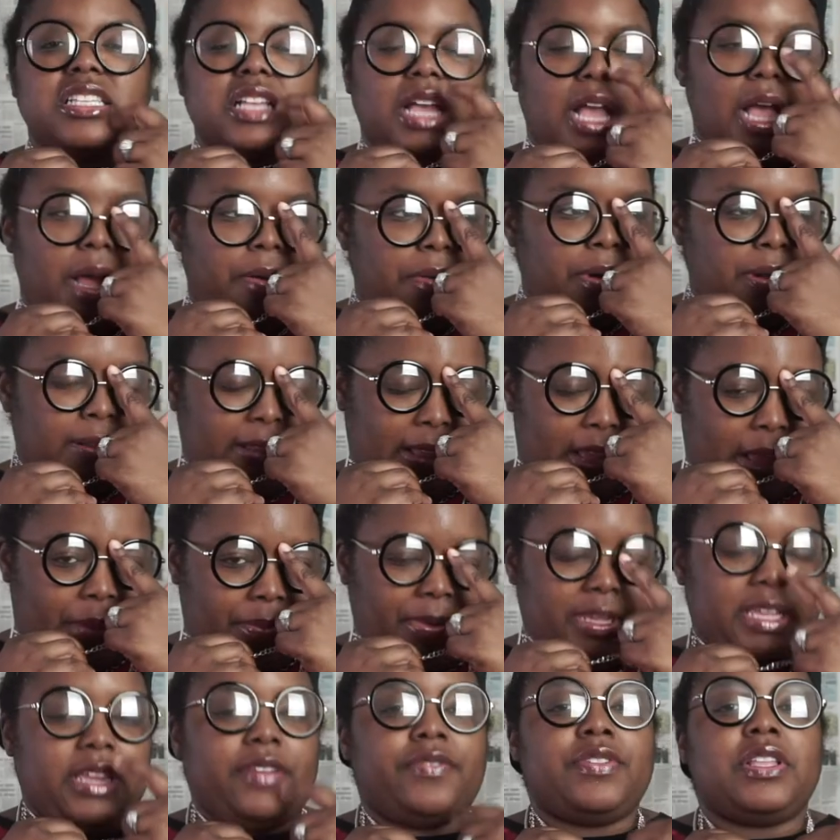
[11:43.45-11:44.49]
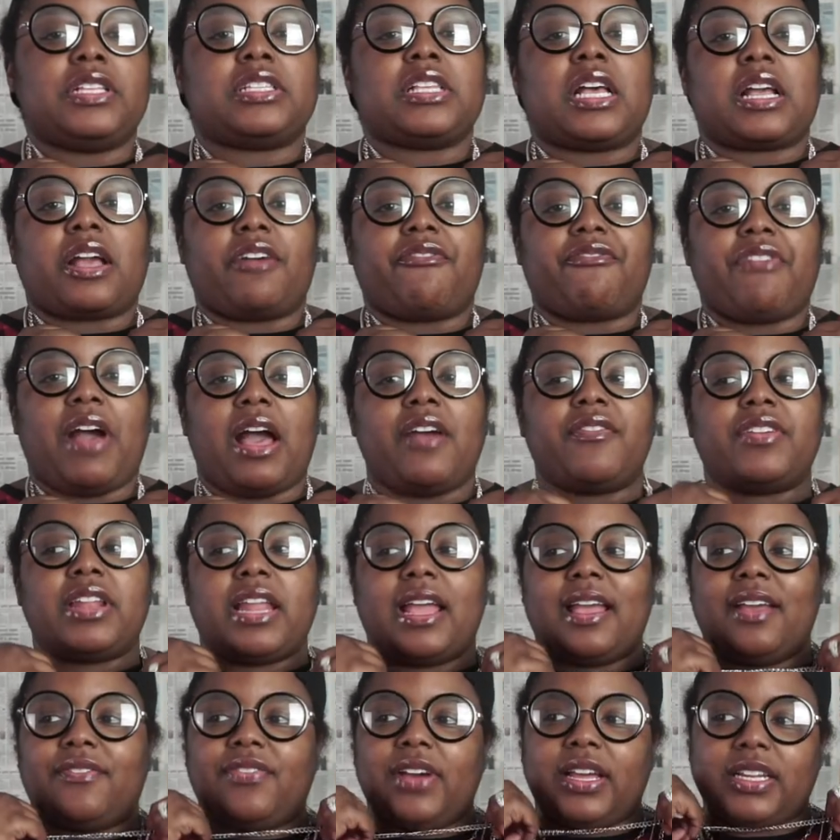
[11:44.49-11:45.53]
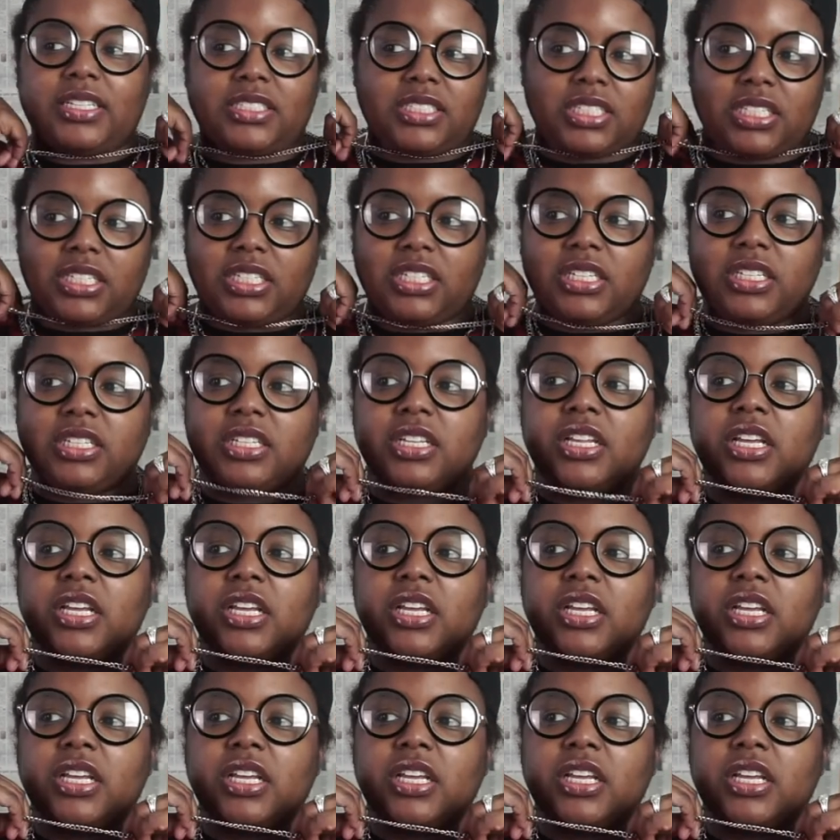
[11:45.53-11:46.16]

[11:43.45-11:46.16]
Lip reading: I'm going to give this like a 5.5 out of 10.